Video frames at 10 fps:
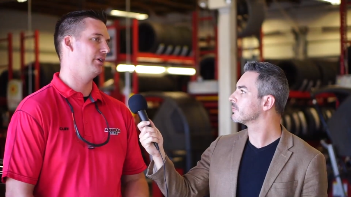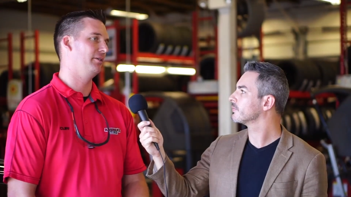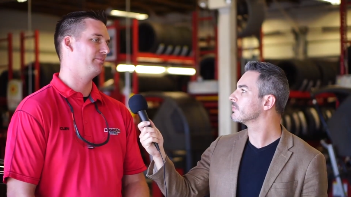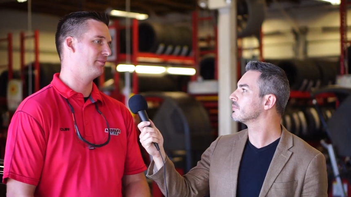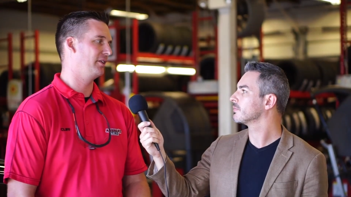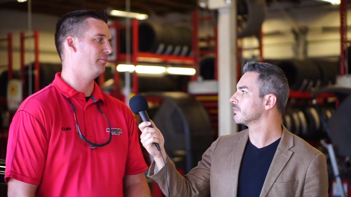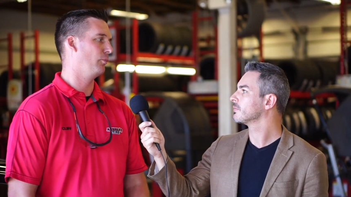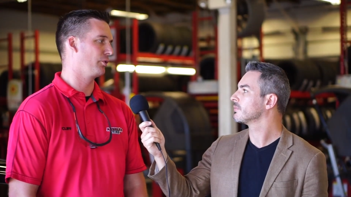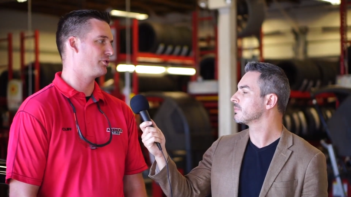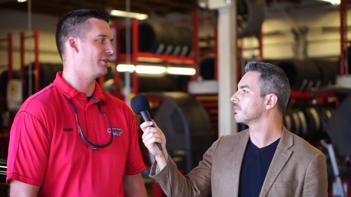Speaker 1: the the
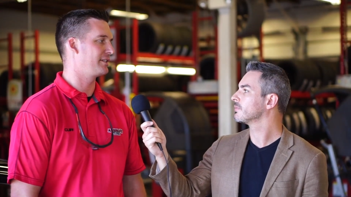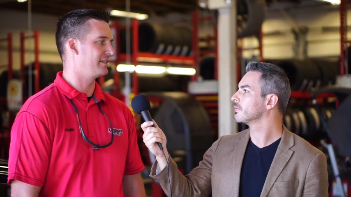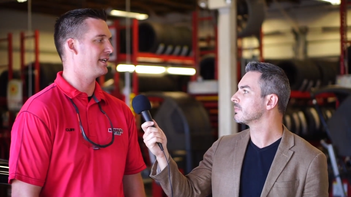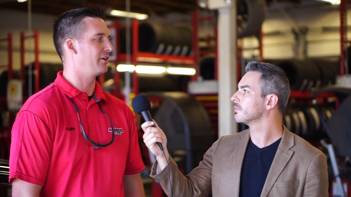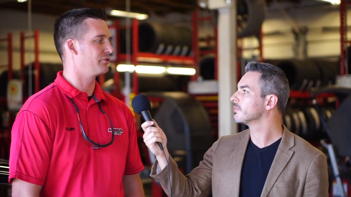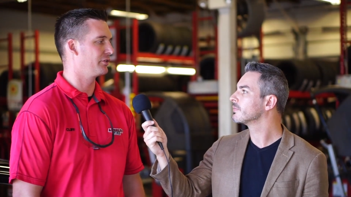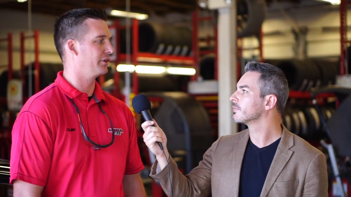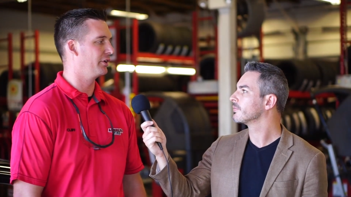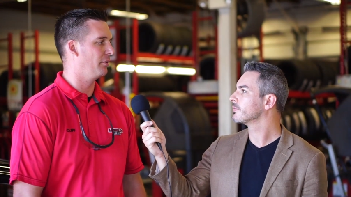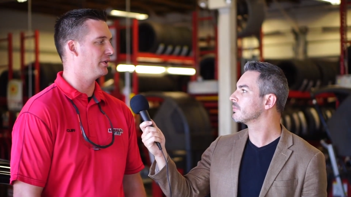more stress the tires are
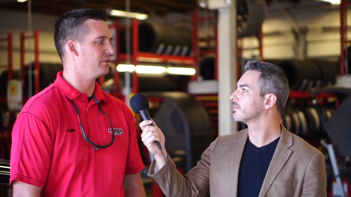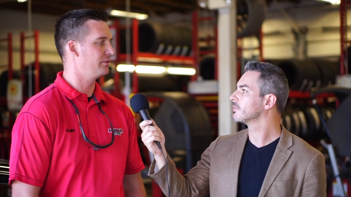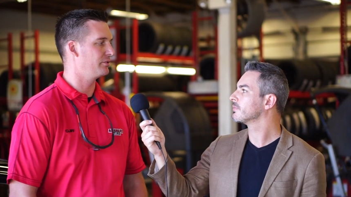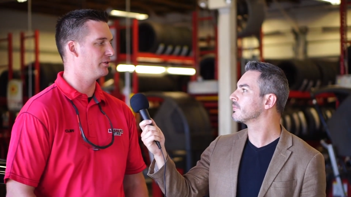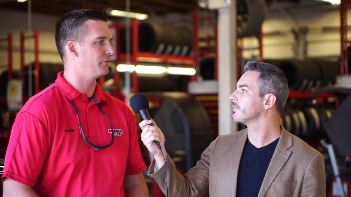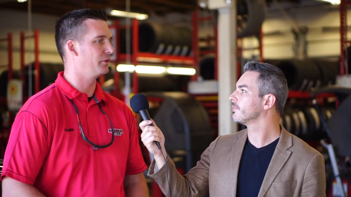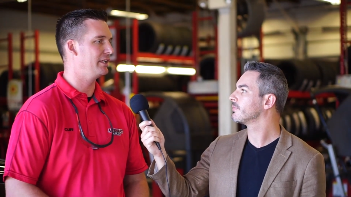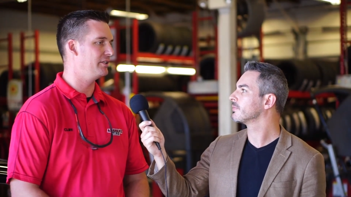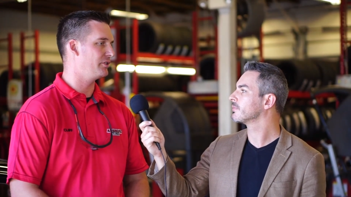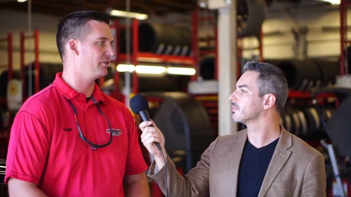going to go into. So, if you're
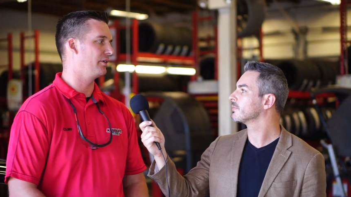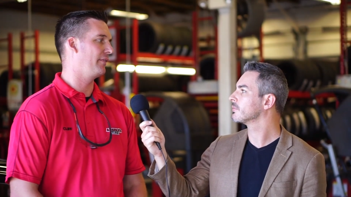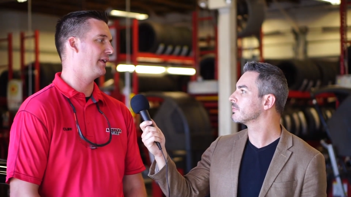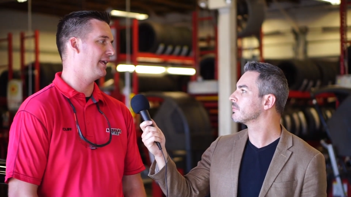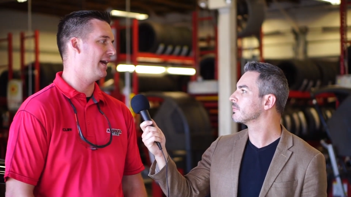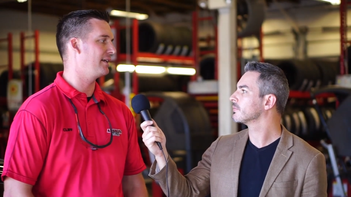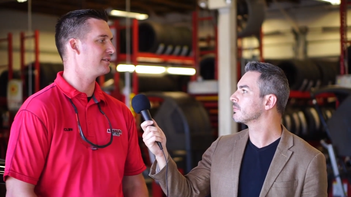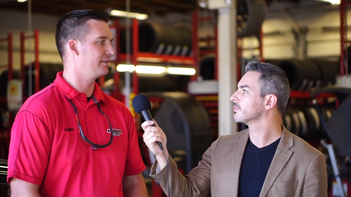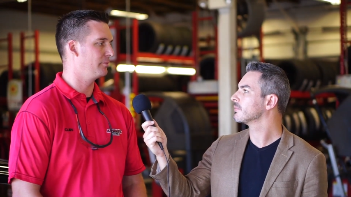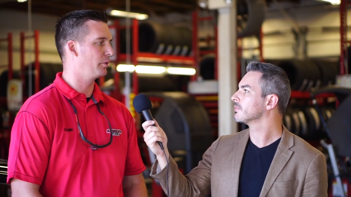easier on the
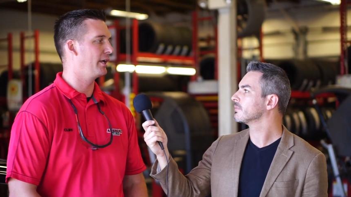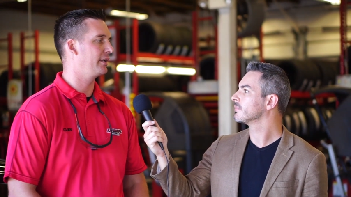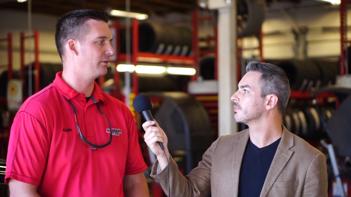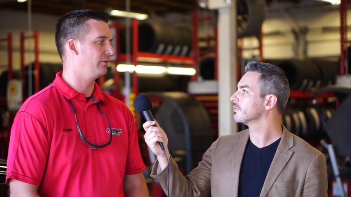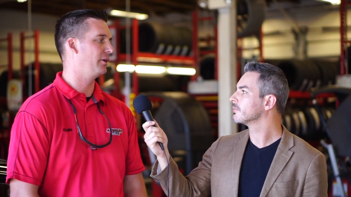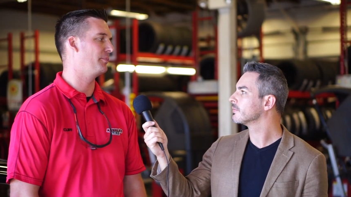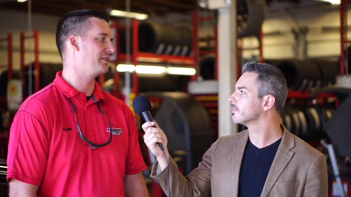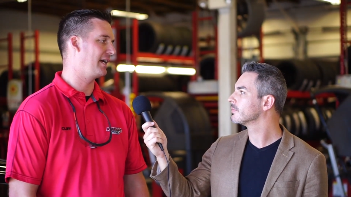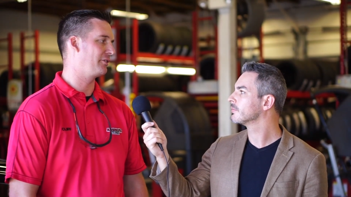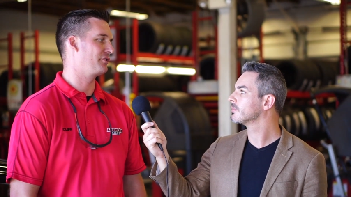gas and the brake, it'll help
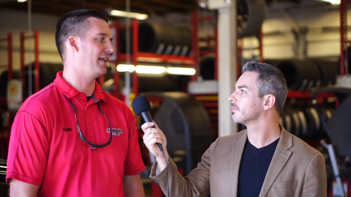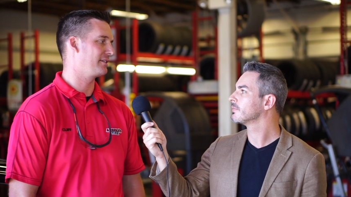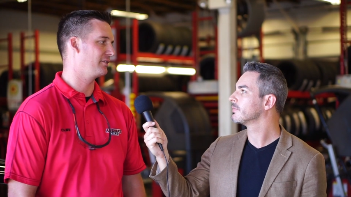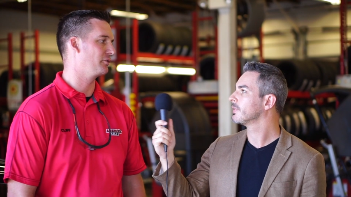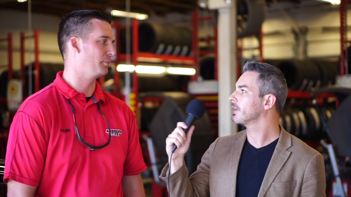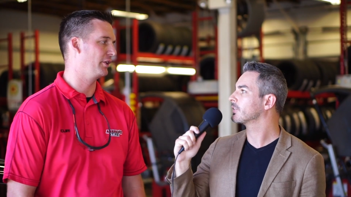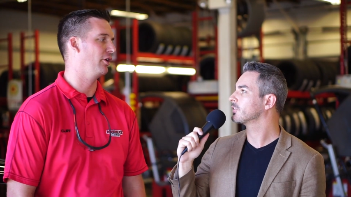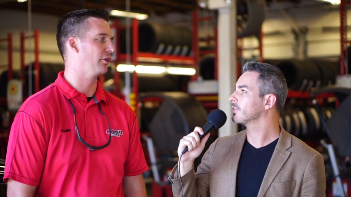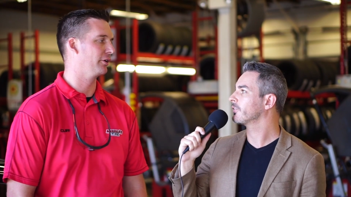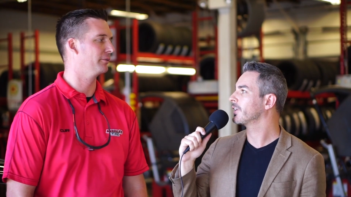the tires last a little.
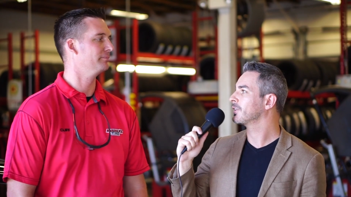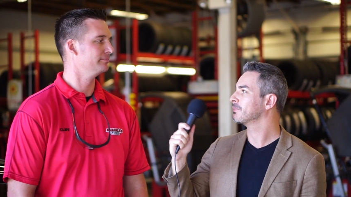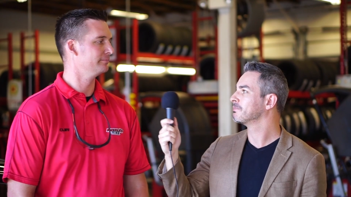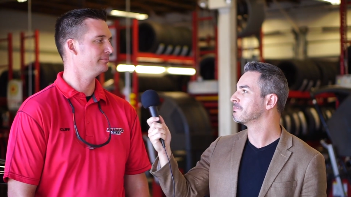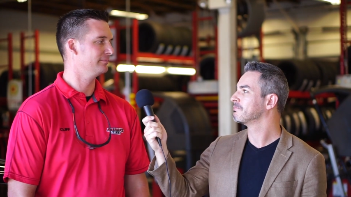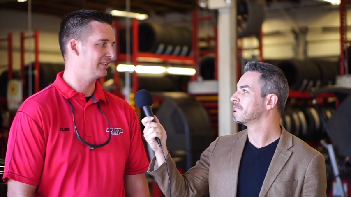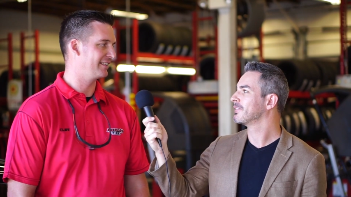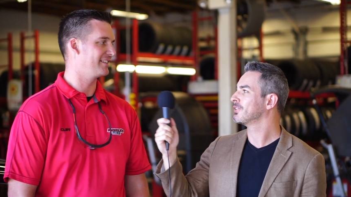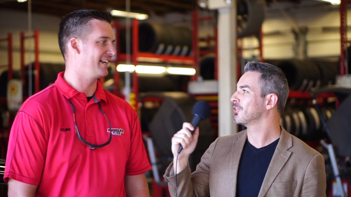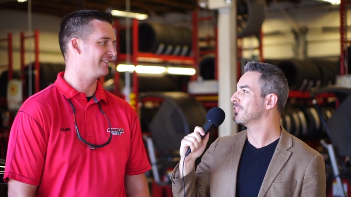
Speaker 2: Accelerator.
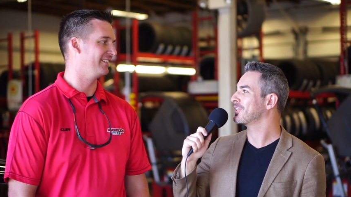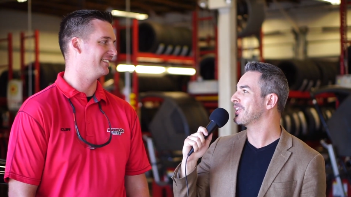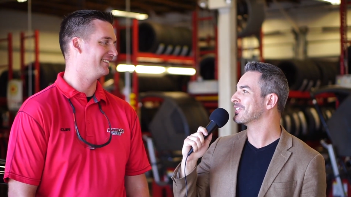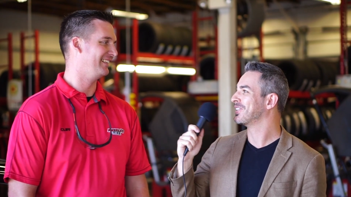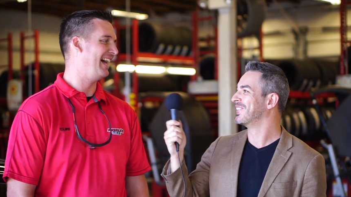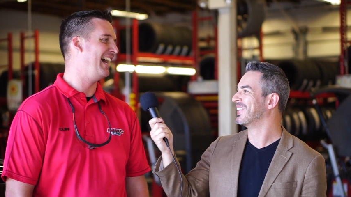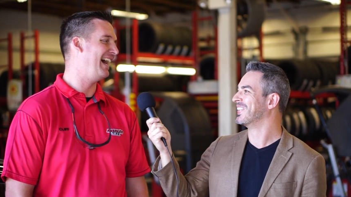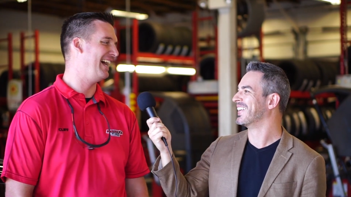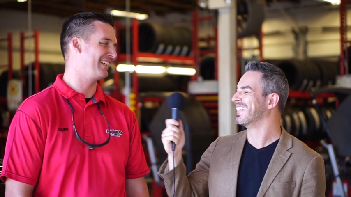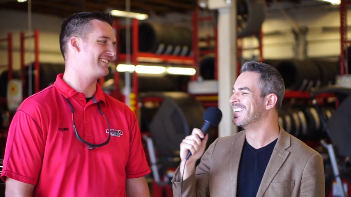Exactly. And the gas.
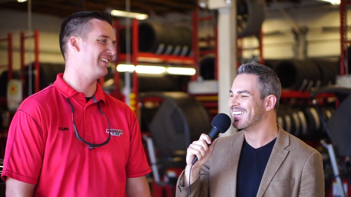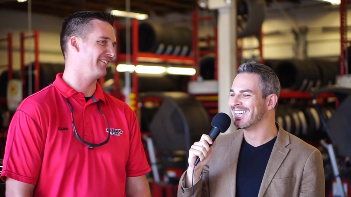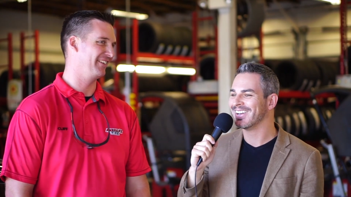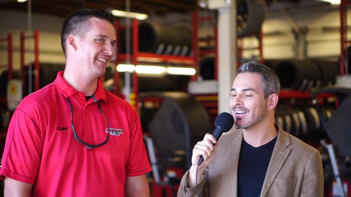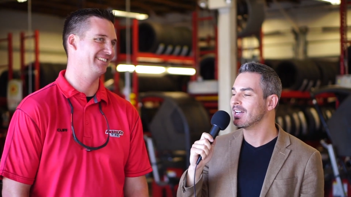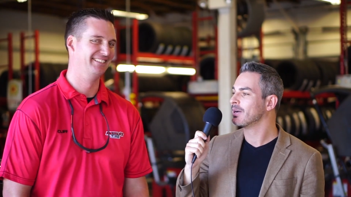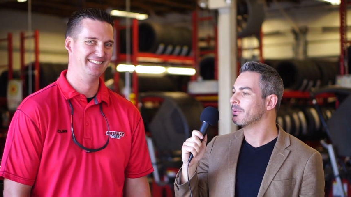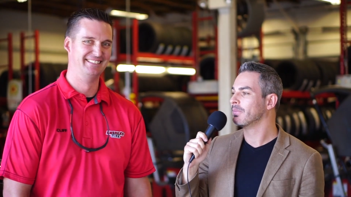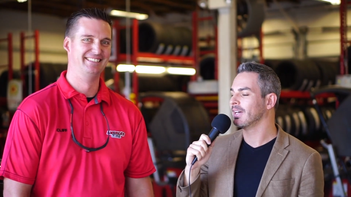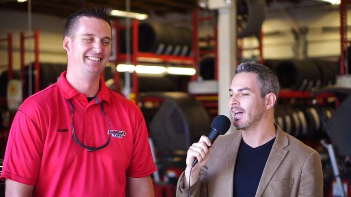yeah.
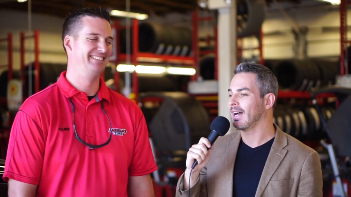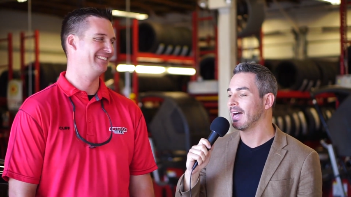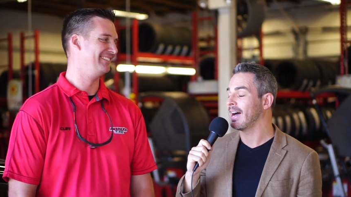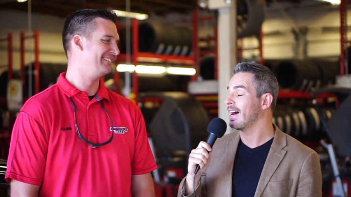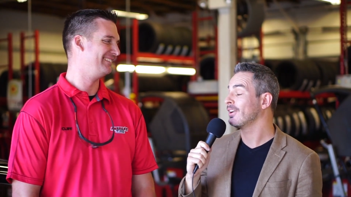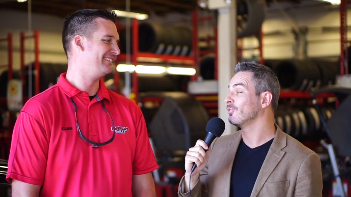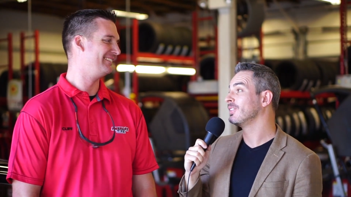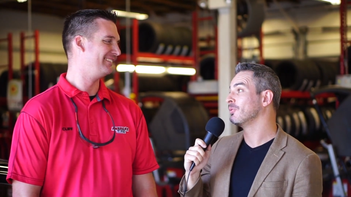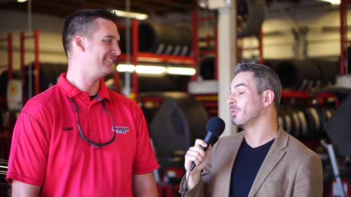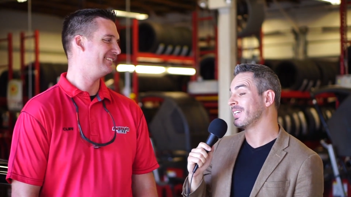But I don't
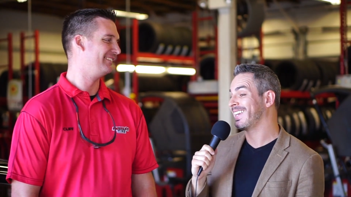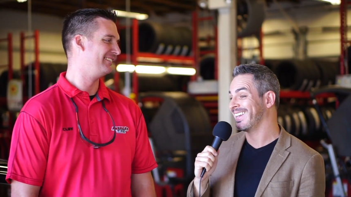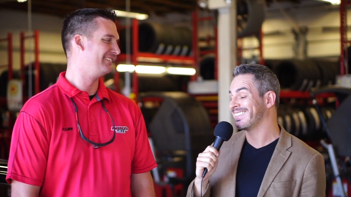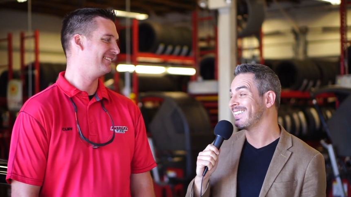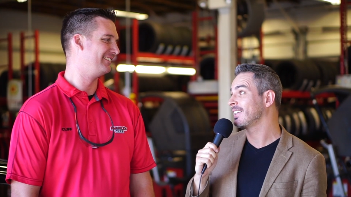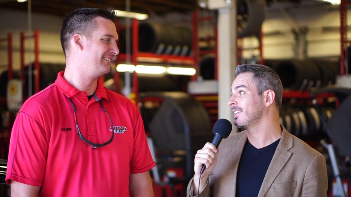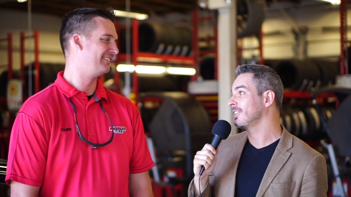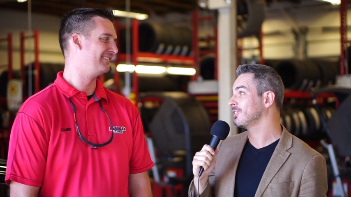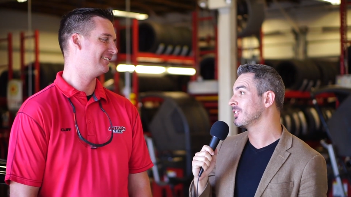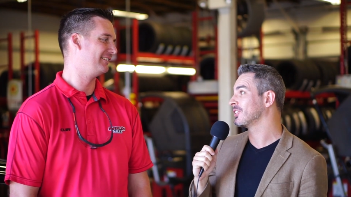think we can take it
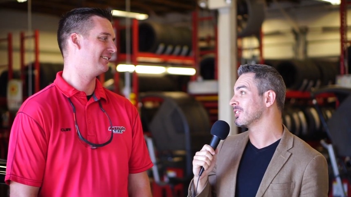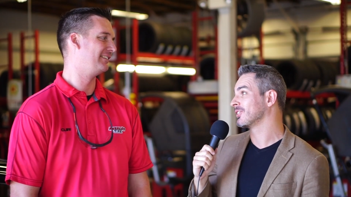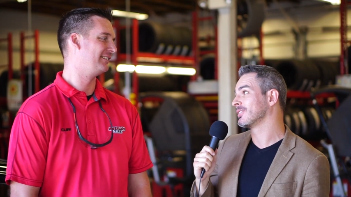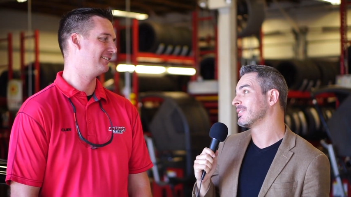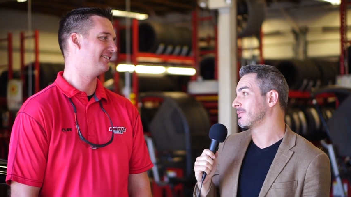easy because